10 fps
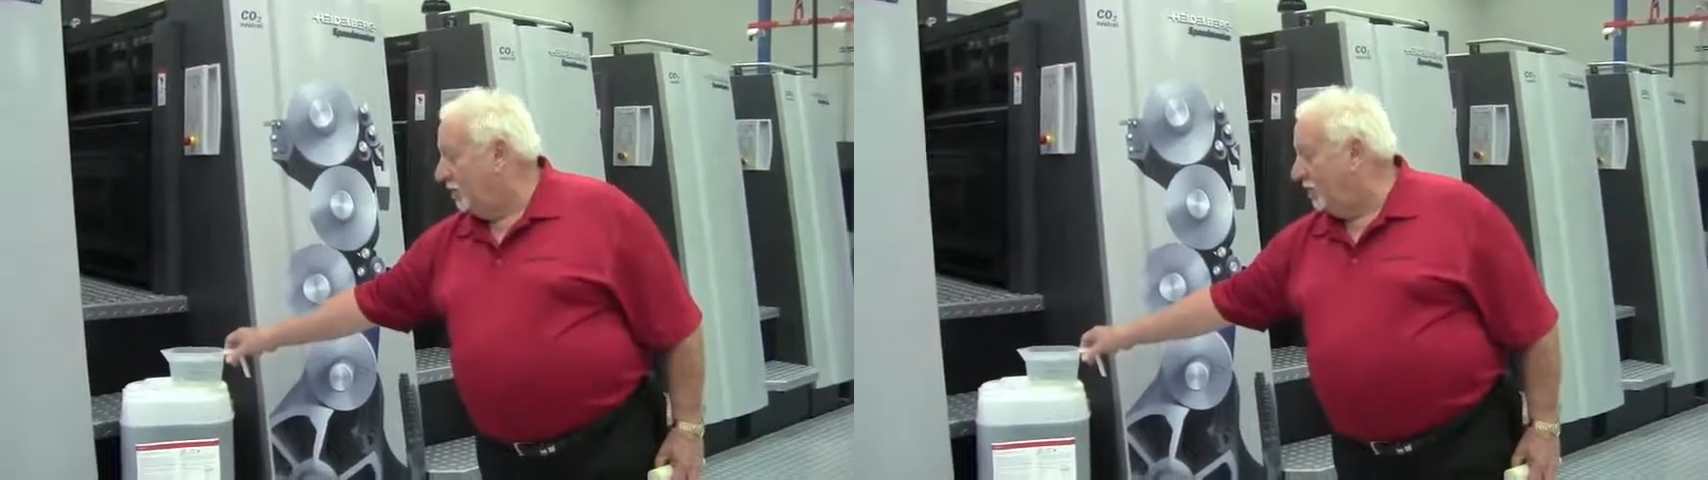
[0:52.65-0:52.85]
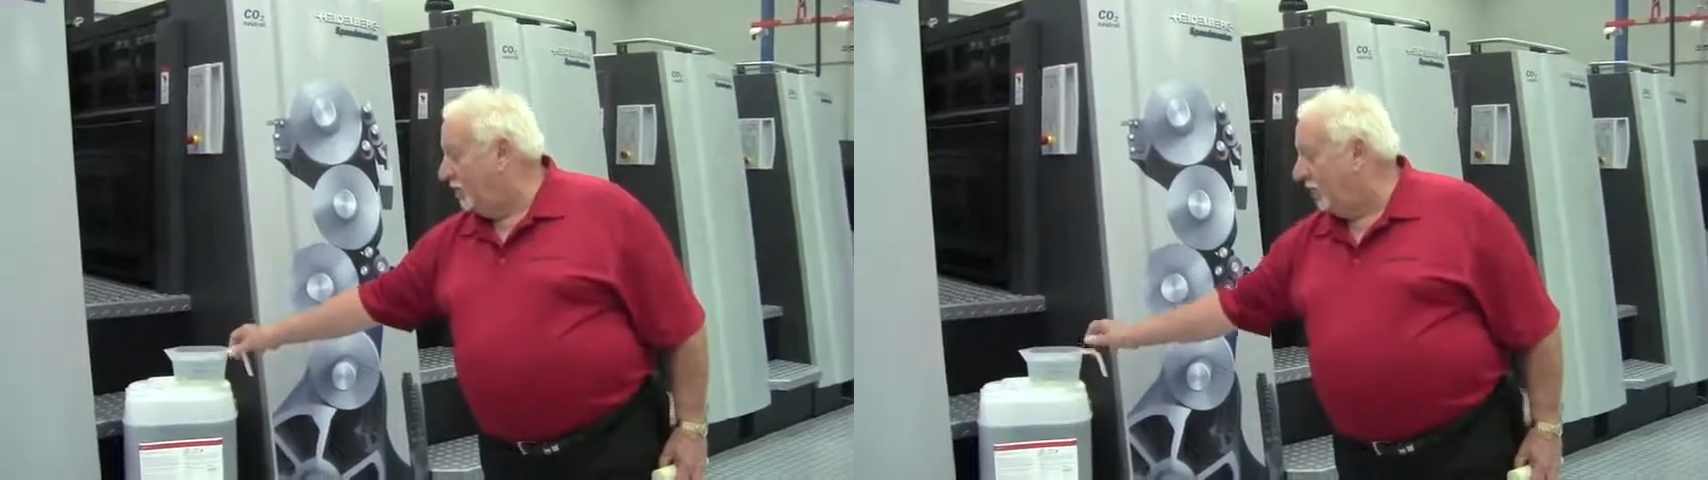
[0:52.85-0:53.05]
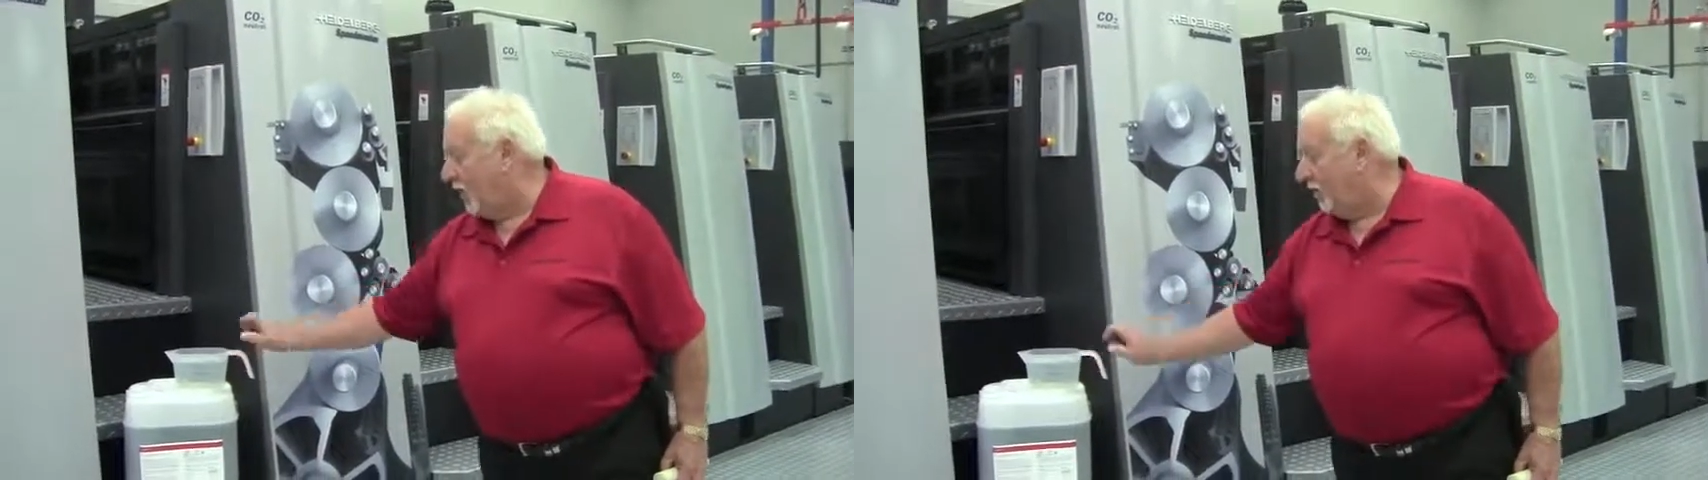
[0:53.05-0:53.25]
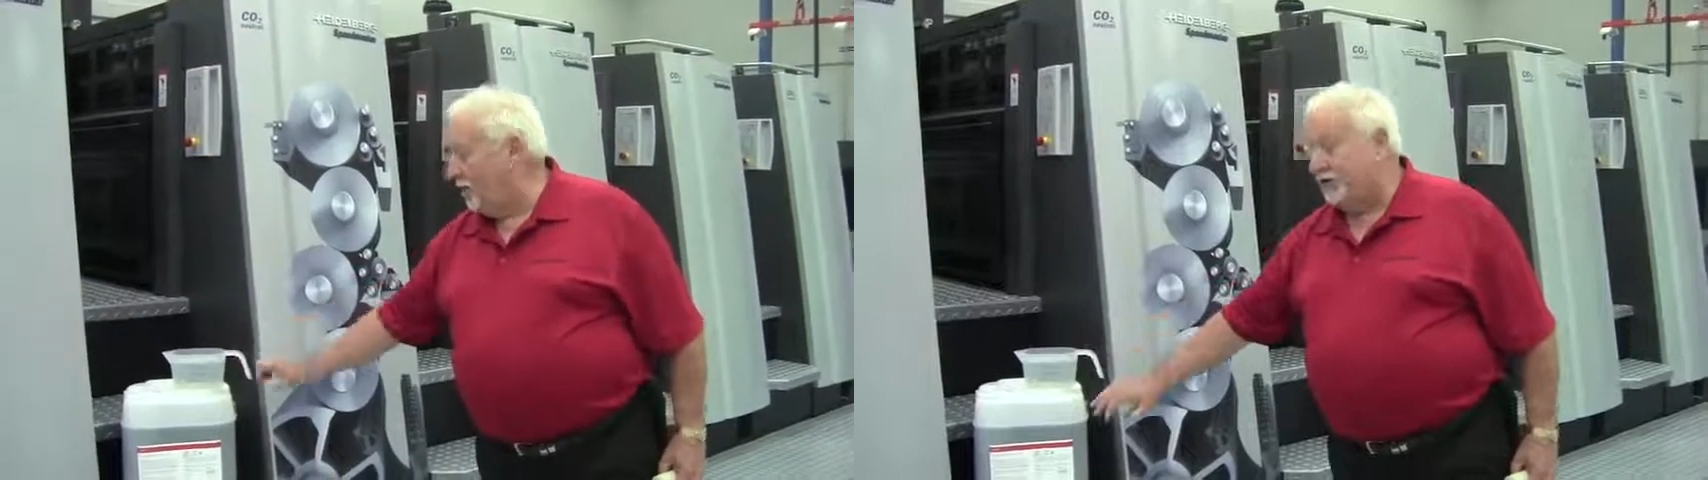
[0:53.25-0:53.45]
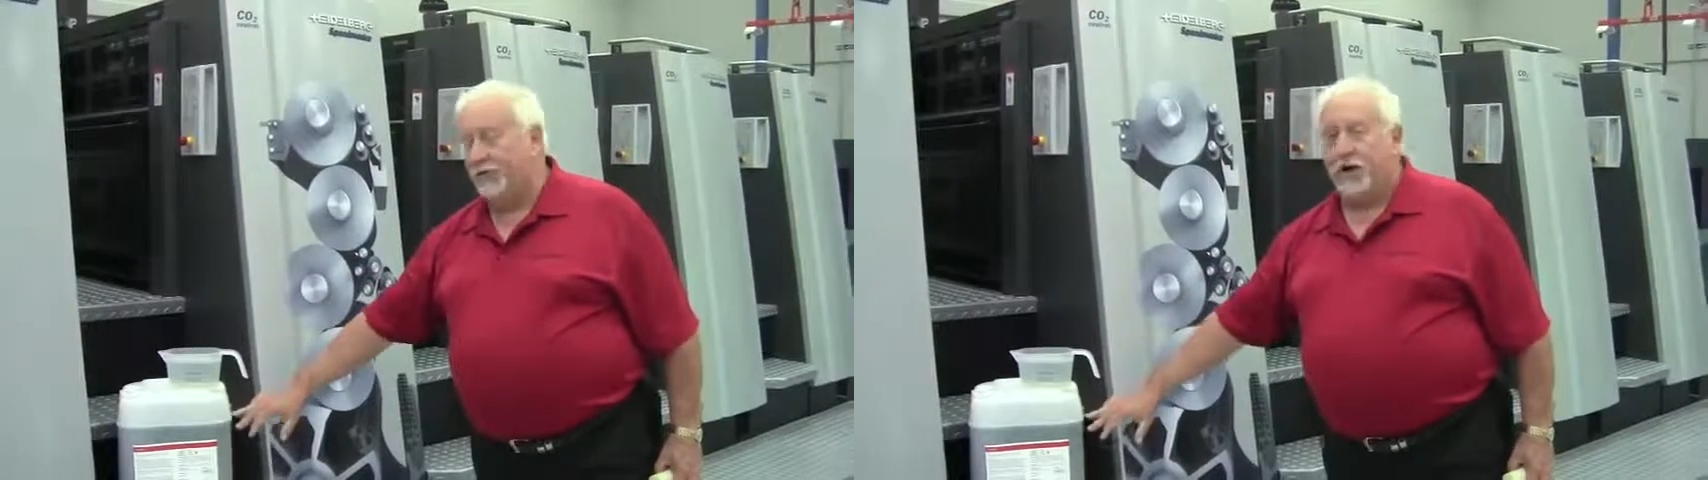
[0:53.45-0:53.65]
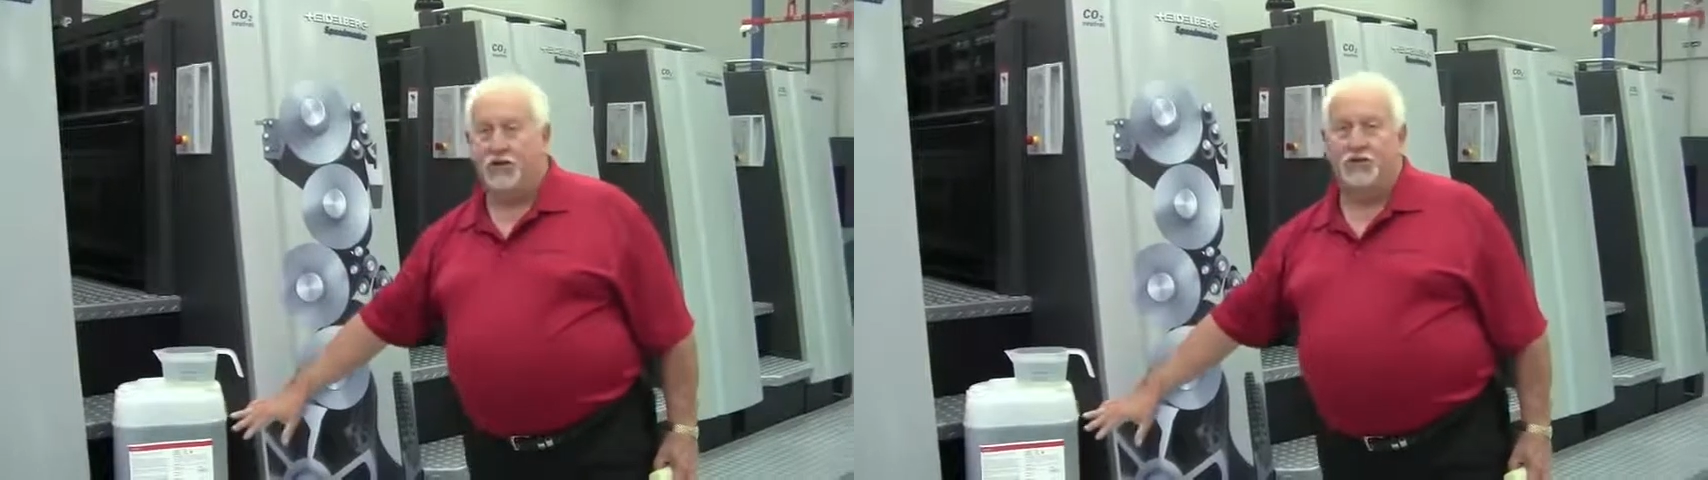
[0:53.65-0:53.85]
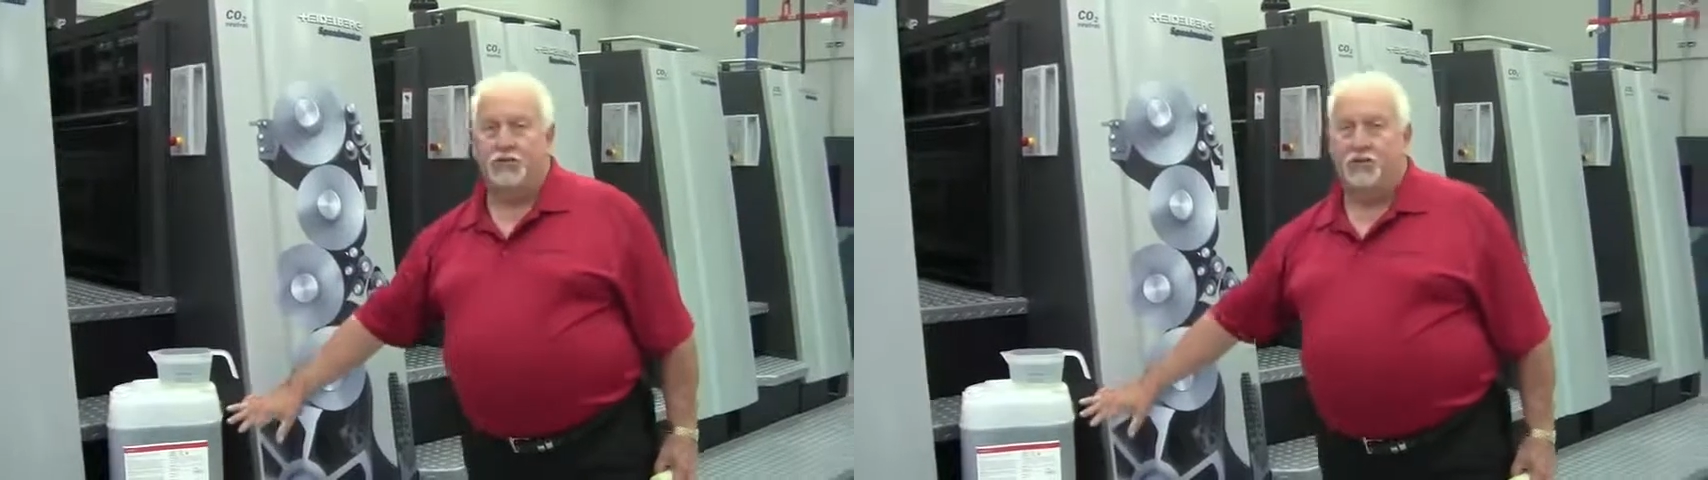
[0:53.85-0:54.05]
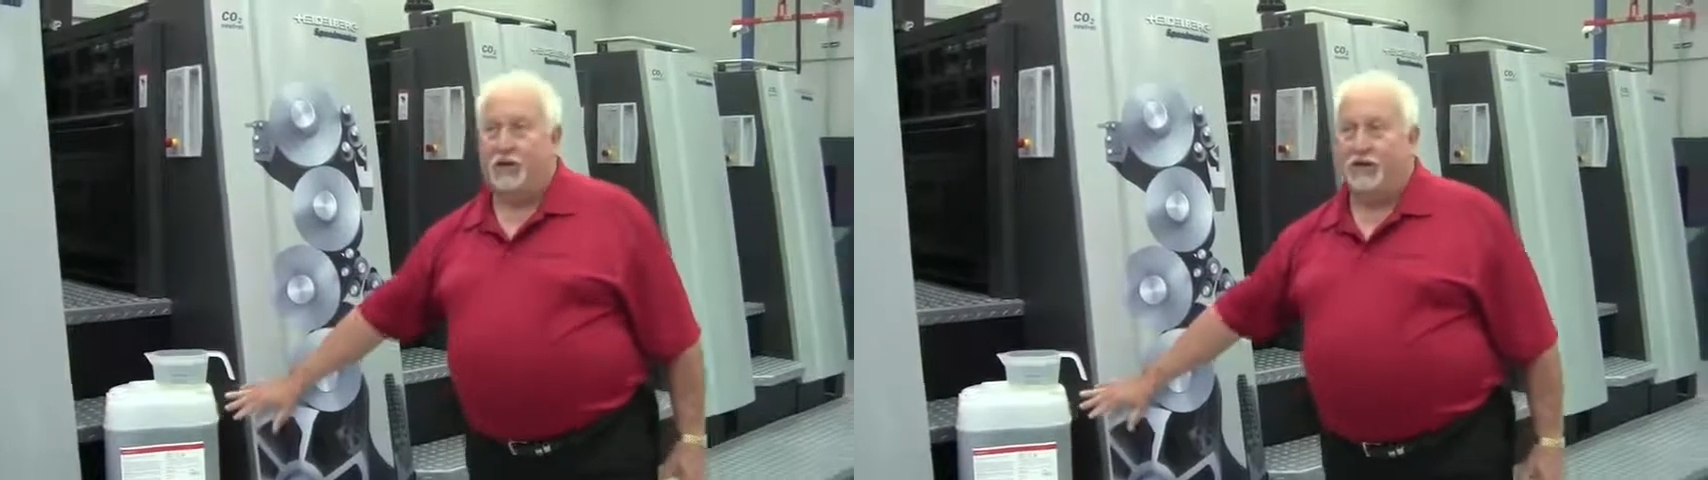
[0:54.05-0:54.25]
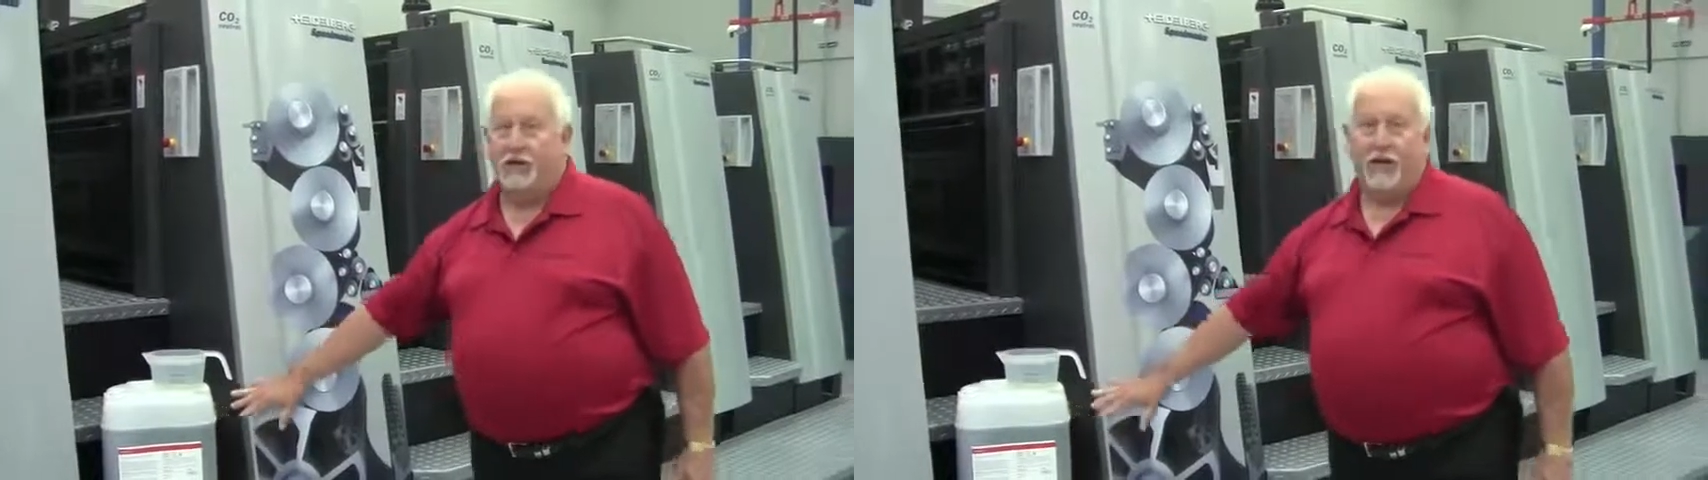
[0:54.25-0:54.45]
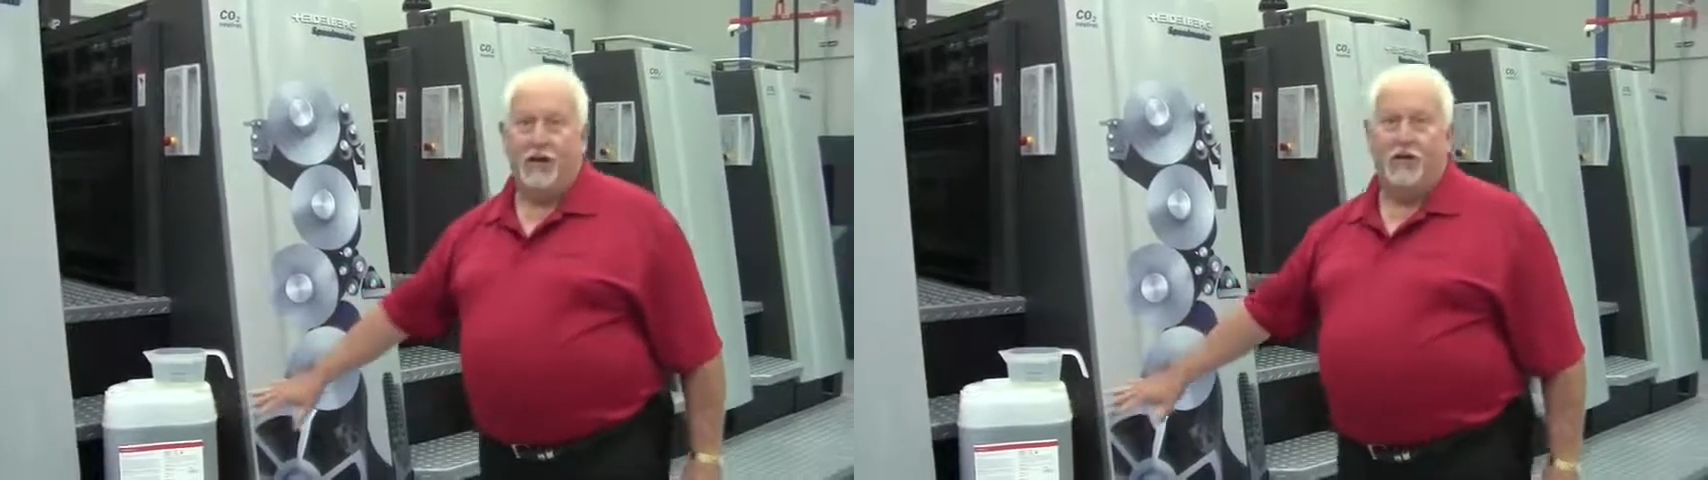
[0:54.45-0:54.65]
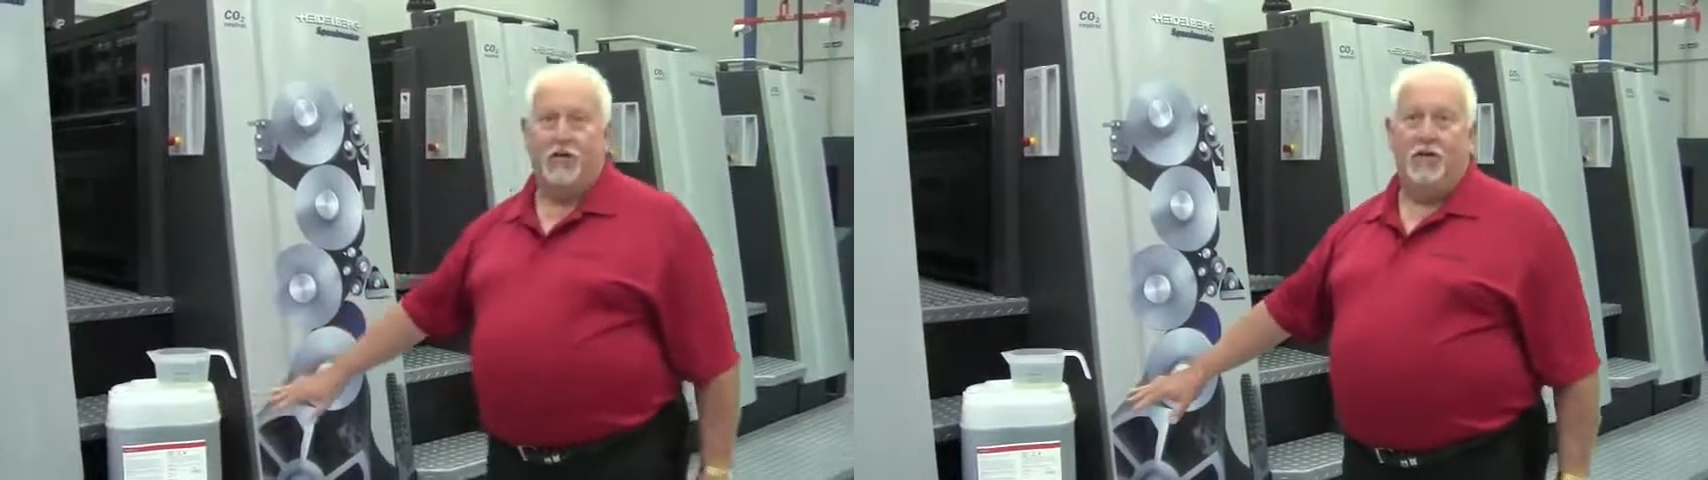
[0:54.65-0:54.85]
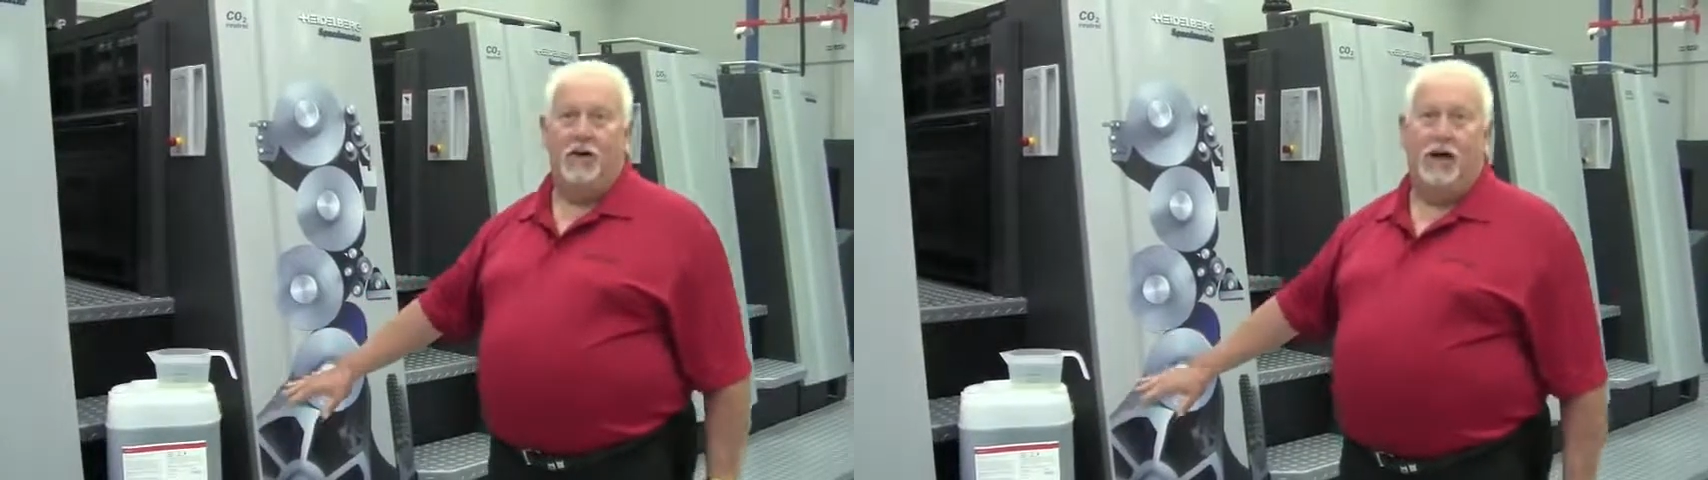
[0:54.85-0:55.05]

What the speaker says: We would follow the directions on the container.